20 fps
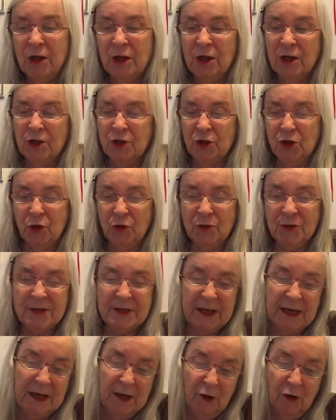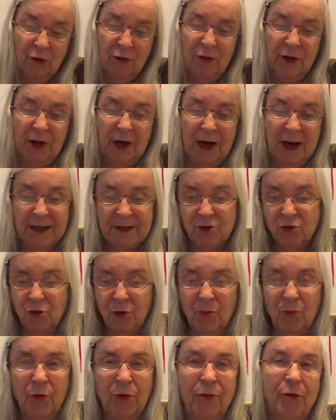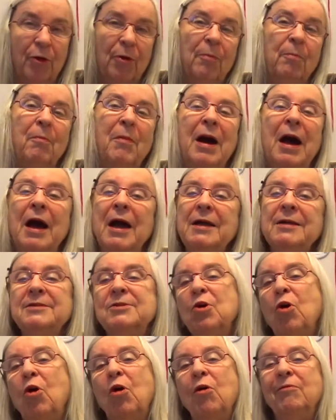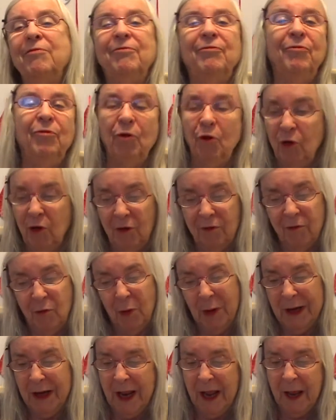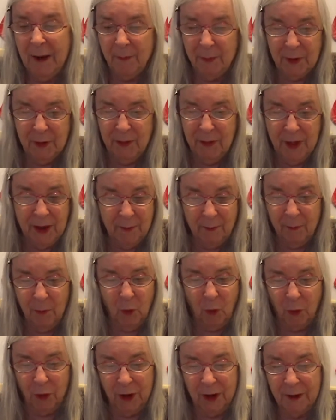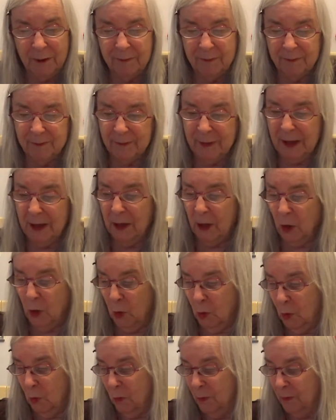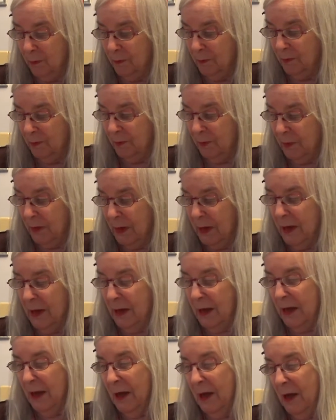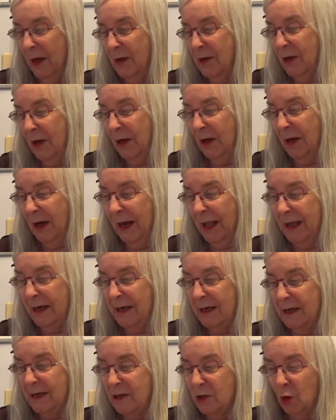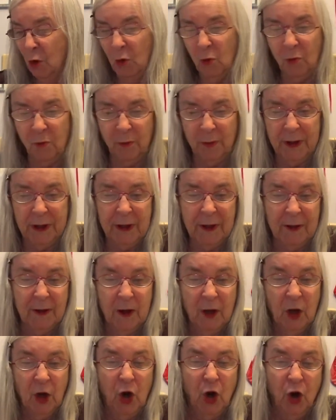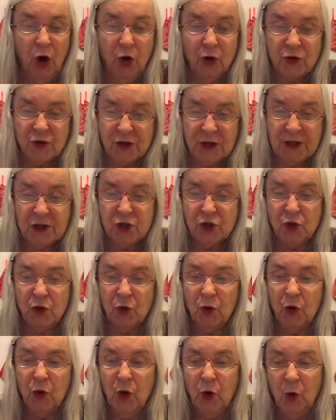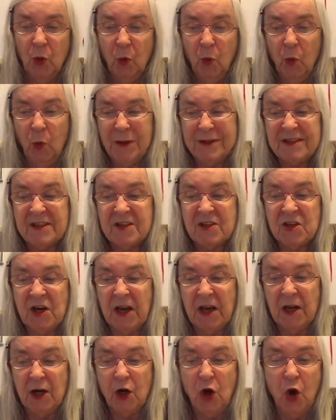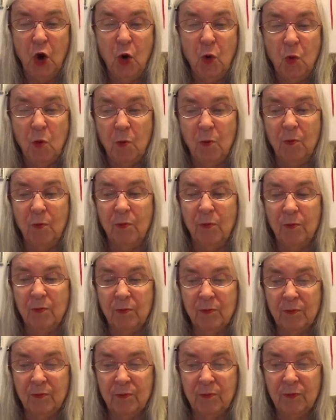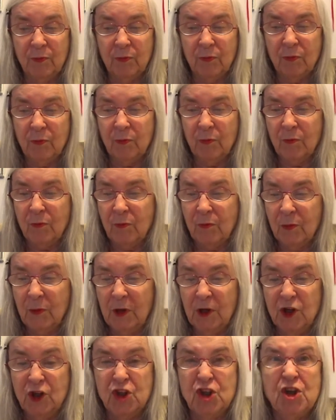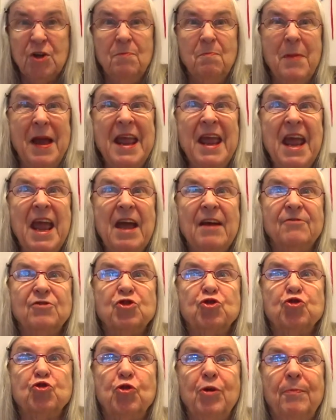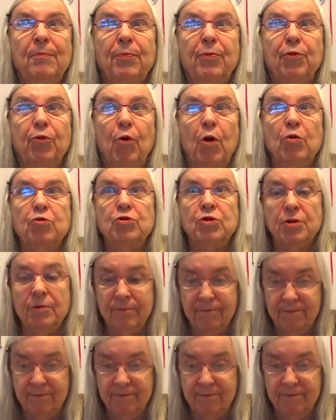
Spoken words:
Students enter the classroom with their minds all full of what happened that morning at home. A young lady told me her sister was staying home. She may have strep throat.